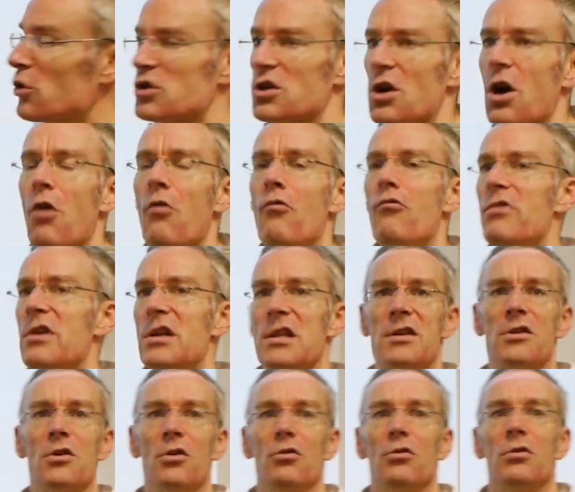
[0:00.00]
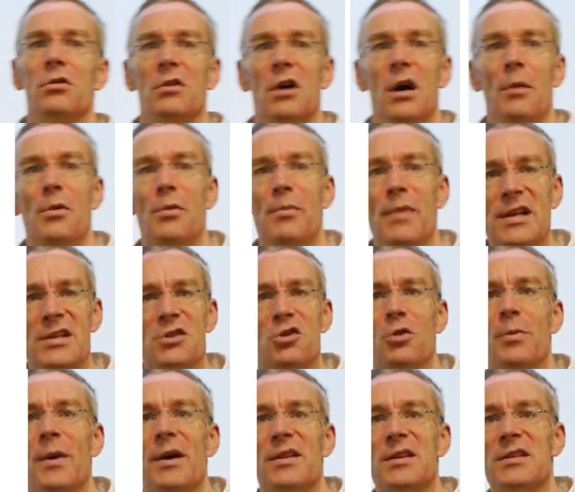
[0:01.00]
are really cool, and we may talk
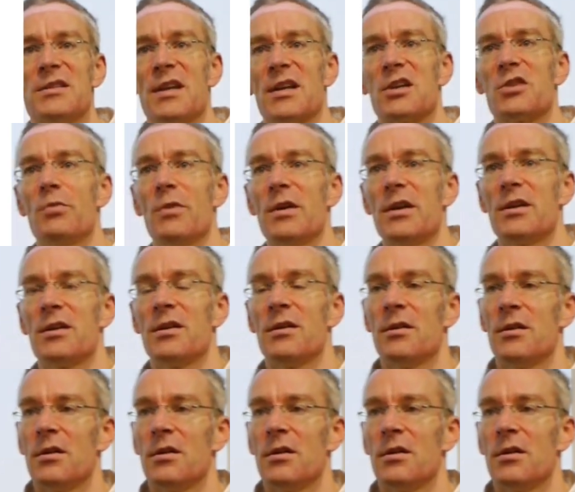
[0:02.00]
about these next week.